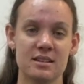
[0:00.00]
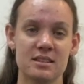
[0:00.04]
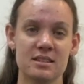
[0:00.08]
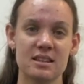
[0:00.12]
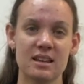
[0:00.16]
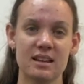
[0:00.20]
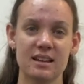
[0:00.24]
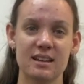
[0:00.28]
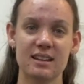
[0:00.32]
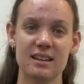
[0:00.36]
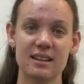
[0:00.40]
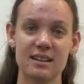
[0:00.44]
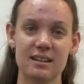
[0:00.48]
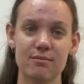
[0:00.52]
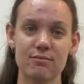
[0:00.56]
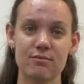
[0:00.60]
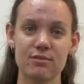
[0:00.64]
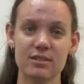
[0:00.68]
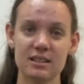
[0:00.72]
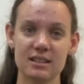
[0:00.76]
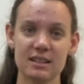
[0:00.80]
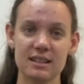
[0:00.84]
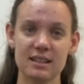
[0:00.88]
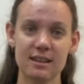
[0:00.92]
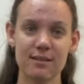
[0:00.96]
So
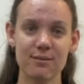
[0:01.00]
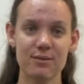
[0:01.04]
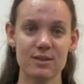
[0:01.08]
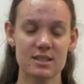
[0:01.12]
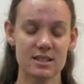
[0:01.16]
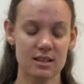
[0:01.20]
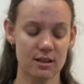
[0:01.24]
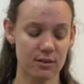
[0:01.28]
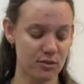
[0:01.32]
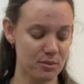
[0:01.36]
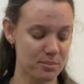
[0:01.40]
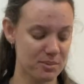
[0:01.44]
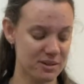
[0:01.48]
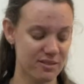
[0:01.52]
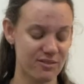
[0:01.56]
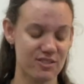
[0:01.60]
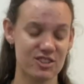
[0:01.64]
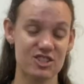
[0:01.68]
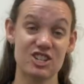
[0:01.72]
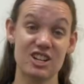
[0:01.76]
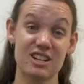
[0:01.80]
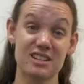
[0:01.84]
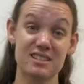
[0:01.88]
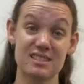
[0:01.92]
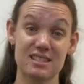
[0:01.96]
really give yourself a bit of a
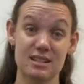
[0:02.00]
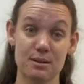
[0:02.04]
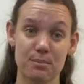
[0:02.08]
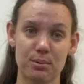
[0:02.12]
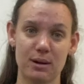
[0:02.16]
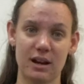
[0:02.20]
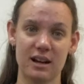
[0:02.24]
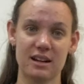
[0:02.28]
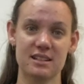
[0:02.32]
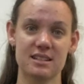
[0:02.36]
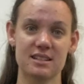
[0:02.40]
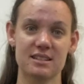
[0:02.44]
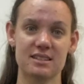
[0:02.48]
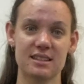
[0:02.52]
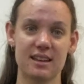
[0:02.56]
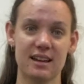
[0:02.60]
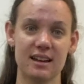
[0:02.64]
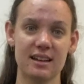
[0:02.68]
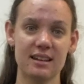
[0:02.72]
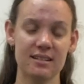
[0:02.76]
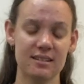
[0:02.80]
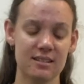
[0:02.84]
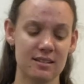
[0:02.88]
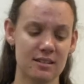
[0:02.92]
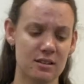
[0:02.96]
chance to practice
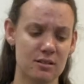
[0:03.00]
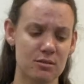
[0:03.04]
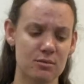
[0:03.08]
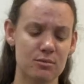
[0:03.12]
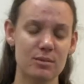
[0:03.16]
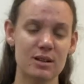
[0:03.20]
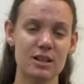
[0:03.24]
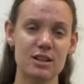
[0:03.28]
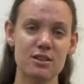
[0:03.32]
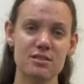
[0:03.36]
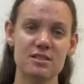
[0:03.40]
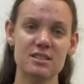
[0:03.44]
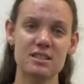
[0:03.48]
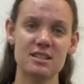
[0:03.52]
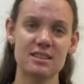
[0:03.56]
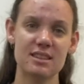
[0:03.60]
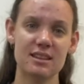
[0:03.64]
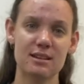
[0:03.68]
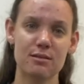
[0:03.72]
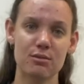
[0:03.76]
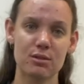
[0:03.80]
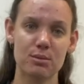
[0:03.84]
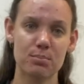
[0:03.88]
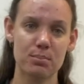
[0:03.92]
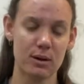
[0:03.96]
that. We used to
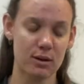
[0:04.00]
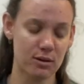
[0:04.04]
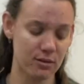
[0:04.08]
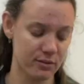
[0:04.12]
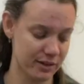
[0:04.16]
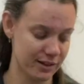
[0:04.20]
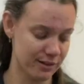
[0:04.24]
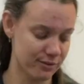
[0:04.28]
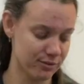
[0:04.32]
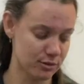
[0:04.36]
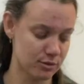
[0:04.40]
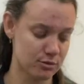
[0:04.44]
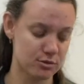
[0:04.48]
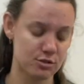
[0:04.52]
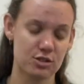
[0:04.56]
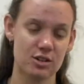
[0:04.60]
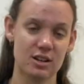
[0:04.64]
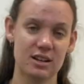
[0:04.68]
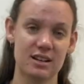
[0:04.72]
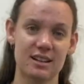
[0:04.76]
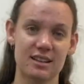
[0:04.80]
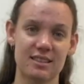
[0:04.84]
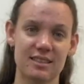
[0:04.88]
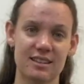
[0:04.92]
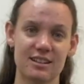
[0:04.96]
think with pelvic floor
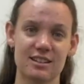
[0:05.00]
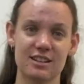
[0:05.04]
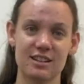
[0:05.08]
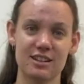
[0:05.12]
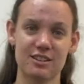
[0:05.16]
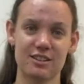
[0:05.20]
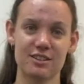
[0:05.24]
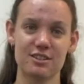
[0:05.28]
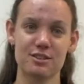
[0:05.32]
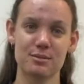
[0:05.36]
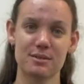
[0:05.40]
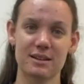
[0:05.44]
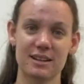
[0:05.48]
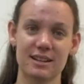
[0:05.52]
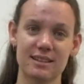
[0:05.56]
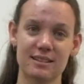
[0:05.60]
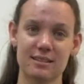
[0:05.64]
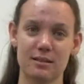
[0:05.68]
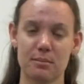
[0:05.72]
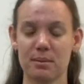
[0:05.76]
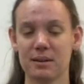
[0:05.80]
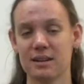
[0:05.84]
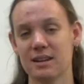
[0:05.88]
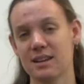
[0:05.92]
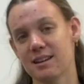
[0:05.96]
training that, doing a
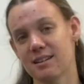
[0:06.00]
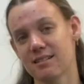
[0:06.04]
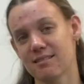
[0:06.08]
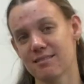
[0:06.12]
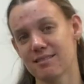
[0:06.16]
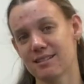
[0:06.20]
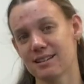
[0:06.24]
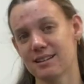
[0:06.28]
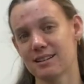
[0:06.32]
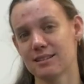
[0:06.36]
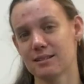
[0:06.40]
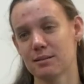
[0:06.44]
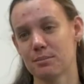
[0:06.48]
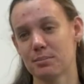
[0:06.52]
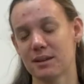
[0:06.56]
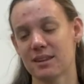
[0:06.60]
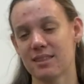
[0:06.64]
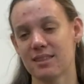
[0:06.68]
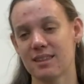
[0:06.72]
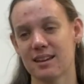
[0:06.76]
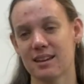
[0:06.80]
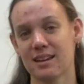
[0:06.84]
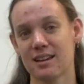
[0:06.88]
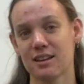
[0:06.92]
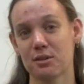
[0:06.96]
little bit here and a little bit
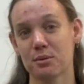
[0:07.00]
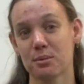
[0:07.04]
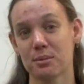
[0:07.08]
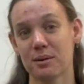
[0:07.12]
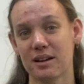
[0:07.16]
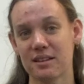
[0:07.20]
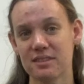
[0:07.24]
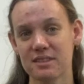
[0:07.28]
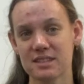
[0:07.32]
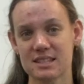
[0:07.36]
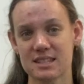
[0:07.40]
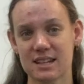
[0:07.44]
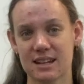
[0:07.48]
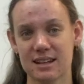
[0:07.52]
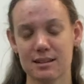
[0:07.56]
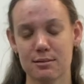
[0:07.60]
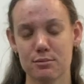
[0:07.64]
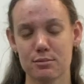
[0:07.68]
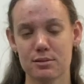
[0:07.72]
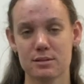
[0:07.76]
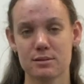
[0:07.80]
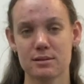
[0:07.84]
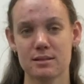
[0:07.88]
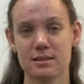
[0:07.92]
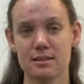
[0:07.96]
there throughout the day
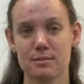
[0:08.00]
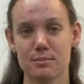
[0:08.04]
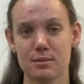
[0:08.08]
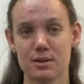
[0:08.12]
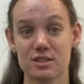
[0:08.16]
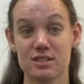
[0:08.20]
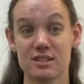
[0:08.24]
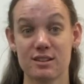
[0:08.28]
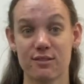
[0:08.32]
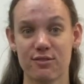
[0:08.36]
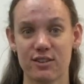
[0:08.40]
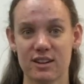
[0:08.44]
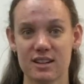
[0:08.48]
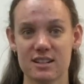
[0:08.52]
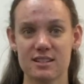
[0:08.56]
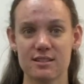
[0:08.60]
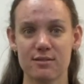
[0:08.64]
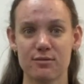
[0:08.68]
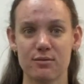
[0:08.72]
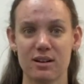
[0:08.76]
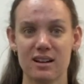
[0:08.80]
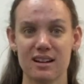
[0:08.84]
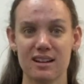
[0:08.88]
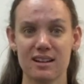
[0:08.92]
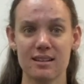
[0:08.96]
was the most
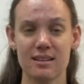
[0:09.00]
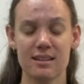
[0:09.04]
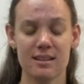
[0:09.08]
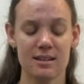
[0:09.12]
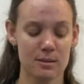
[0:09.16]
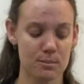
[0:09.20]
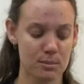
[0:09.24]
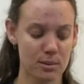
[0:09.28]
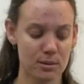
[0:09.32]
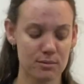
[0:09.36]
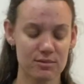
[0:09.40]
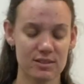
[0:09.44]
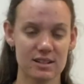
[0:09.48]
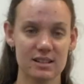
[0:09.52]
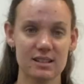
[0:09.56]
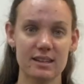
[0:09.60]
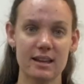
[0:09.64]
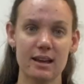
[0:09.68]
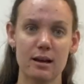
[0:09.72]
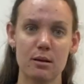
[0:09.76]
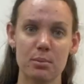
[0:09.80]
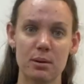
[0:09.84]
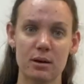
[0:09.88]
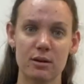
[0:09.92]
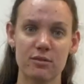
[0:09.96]
effective way, but really
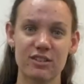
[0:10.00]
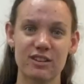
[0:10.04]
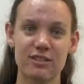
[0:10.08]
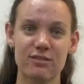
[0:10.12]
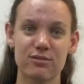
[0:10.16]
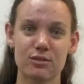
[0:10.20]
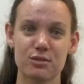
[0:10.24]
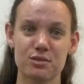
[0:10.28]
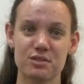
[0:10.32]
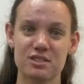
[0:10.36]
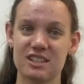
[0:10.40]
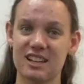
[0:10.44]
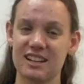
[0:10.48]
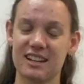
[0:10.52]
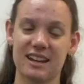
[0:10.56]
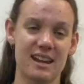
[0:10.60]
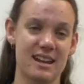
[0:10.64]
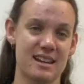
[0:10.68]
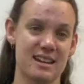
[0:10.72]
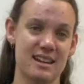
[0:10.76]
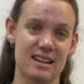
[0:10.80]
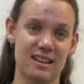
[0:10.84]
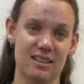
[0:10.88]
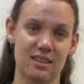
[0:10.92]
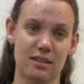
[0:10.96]
our pelvic floor is like
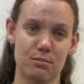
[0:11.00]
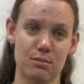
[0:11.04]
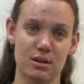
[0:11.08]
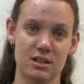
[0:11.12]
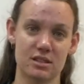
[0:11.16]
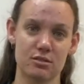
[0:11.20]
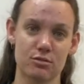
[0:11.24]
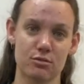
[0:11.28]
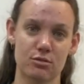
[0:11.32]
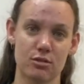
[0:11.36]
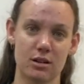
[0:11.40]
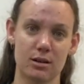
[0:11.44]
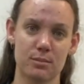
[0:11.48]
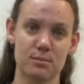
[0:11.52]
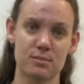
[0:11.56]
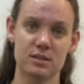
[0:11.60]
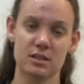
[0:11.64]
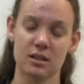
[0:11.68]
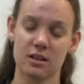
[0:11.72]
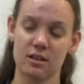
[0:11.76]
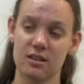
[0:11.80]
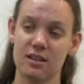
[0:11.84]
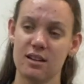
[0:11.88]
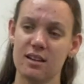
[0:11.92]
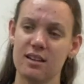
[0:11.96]
any other muscle group. So
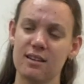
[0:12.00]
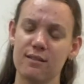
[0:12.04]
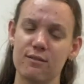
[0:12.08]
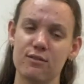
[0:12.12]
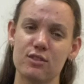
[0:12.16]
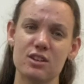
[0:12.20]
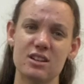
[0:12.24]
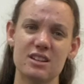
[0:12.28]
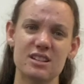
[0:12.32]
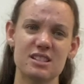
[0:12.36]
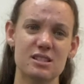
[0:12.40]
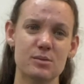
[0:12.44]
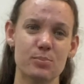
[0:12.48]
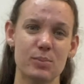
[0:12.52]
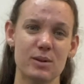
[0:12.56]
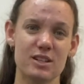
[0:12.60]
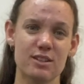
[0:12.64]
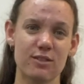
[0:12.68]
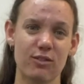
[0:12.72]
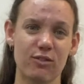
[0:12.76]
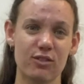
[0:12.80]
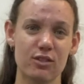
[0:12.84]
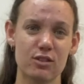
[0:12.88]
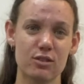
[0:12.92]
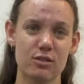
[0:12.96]
if you can spend
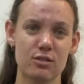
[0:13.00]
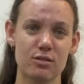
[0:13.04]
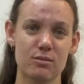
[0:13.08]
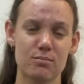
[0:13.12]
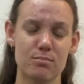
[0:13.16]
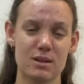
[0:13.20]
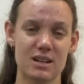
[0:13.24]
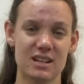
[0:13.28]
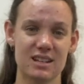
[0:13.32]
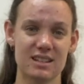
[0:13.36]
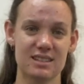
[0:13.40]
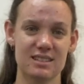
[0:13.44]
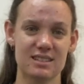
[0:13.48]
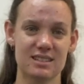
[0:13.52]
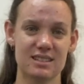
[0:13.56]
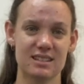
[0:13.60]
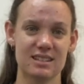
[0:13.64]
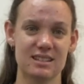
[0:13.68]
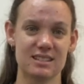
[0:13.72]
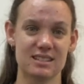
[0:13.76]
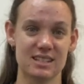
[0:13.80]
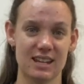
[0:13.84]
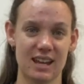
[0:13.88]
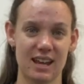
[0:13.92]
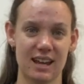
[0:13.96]
a few minutes
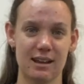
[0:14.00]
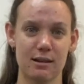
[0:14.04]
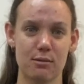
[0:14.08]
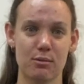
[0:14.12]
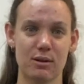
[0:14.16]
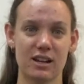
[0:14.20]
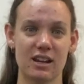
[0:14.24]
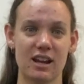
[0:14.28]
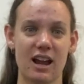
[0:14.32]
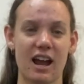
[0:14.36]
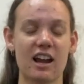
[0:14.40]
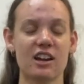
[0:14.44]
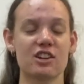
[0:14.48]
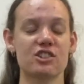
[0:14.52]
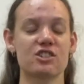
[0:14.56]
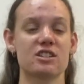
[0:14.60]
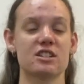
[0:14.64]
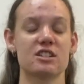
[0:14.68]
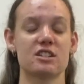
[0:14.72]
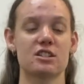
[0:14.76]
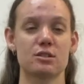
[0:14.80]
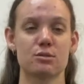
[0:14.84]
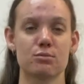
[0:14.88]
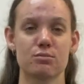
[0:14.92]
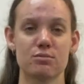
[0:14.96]
a day where you're
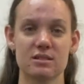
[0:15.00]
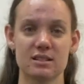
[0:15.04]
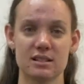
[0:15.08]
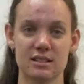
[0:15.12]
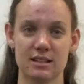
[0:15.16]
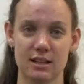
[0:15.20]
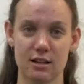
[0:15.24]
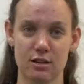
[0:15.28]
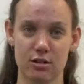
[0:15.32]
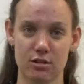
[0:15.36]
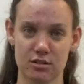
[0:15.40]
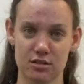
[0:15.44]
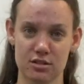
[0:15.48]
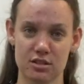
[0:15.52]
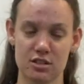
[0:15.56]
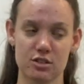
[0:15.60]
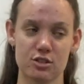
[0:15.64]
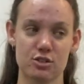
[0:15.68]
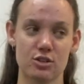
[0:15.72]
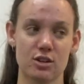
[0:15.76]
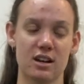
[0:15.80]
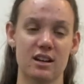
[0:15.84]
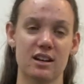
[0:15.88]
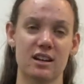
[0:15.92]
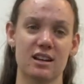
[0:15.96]
actually just really
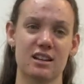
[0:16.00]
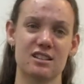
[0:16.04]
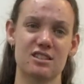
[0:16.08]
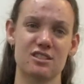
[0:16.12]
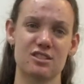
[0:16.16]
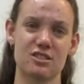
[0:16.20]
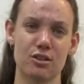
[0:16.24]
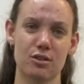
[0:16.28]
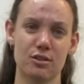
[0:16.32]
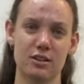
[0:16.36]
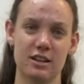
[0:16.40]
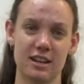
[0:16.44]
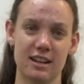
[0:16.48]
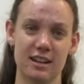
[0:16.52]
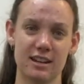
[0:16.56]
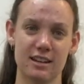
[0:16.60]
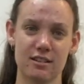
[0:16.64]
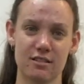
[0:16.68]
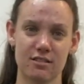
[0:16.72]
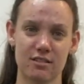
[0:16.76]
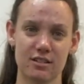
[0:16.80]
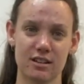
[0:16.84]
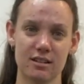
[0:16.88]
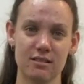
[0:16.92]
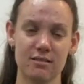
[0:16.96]
concentrating and zoning in
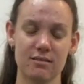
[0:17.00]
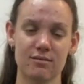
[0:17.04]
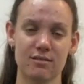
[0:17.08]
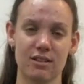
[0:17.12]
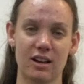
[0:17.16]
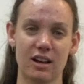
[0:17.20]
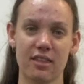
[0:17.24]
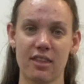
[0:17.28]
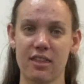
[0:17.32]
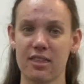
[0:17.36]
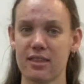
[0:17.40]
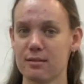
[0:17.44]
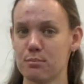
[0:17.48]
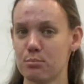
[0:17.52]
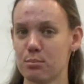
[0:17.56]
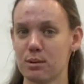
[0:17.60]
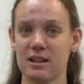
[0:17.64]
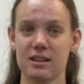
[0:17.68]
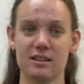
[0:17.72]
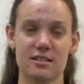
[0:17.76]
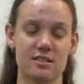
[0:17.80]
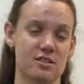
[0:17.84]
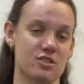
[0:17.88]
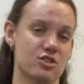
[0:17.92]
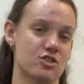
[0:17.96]
on it rather than
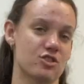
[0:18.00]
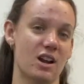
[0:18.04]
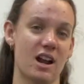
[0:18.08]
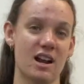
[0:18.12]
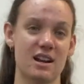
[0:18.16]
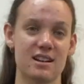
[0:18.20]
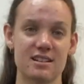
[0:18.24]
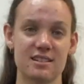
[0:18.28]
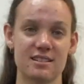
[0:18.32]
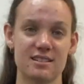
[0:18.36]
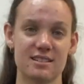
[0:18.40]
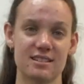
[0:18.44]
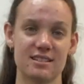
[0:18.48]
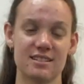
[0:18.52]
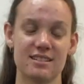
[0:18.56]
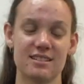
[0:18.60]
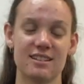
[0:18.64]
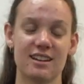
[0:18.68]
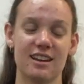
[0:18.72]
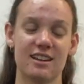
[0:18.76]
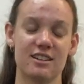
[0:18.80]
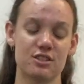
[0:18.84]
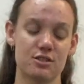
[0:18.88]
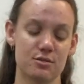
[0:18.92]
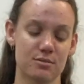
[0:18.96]
being distracted
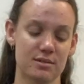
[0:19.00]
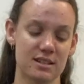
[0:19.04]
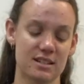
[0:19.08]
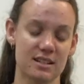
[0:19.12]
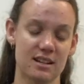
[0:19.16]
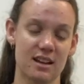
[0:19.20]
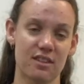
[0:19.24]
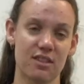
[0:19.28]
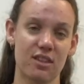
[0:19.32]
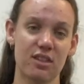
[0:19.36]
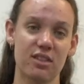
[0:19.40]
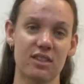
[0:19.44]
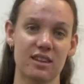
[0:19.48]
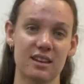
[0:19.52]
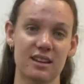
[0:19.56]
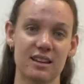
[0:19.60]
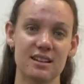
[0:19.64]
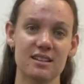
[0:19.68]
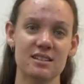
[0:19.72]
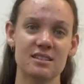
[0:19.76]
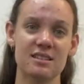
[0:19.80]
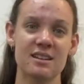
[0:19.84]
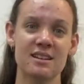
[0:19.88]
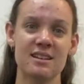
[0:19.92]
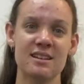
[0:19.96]
and doing other
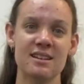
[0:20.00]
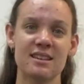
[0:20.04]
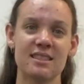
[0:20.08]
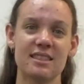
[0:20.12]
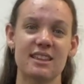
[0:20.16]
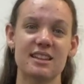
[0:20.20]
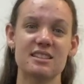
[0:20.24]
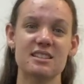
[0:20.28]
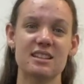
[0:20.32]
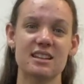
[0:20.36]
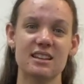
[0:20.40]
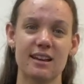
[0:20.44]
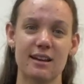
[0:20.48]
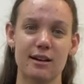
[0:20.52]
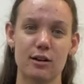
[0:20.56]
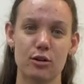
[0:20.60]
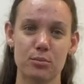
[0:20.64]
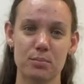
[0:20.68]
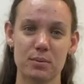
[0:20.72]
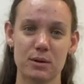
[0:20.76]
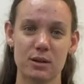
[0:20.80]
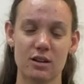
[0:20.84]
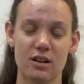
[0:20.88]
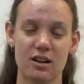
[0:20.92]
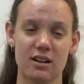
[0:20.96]
things, that's going to
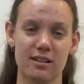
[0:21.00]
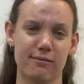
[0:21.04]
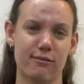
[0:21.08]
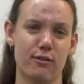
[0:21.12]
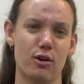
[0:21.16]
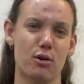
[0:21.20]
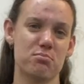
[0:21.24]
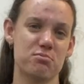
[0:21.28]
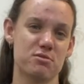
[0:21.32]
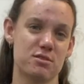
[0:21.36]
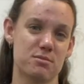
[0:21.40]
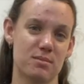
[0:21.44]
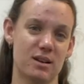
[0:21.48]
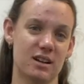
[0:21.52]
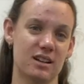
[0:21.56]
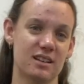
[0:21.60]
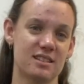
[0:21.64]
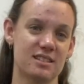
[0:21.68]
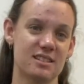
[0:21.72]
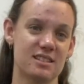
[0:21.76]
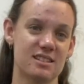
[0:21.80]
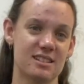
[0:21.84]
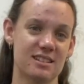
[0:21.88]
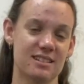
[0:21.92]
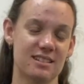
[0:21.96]
help you kind of
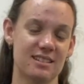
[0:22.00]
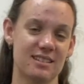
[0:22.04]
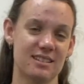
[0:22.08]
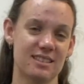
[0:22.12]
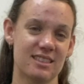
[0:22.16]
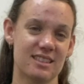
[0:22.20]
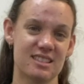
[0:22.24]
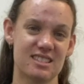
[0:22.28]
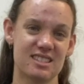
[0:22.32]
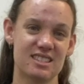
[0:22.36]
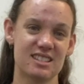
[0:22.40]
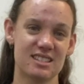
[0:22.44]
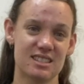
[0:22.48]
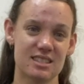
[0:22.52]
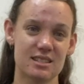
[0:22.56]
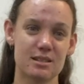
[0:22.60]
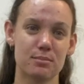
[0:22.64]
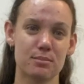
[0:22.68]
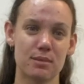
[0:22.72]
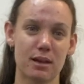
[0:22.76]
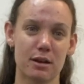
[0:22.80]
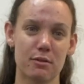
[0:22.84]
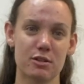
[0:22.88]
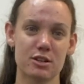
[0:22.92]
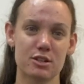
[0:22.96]
optimize this
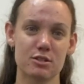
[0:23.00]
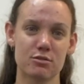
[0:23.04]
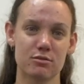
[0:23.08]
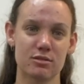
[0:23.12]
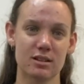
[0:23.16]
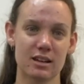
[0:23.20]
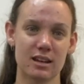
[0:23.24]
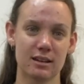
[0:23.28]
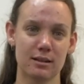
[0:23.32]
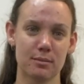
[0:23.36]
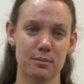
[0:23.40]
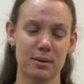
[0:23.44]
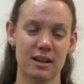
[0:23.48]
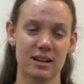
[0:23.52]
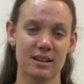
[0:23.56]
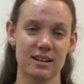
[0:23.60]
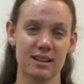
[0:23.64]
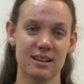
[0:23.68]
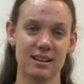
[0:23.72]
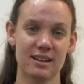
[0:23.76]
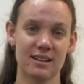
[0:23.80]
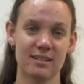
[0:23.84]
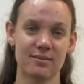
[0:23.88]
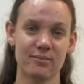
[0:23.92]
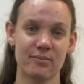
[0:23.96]
system that we're talking about
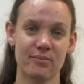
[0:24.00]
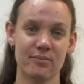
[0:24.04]
here.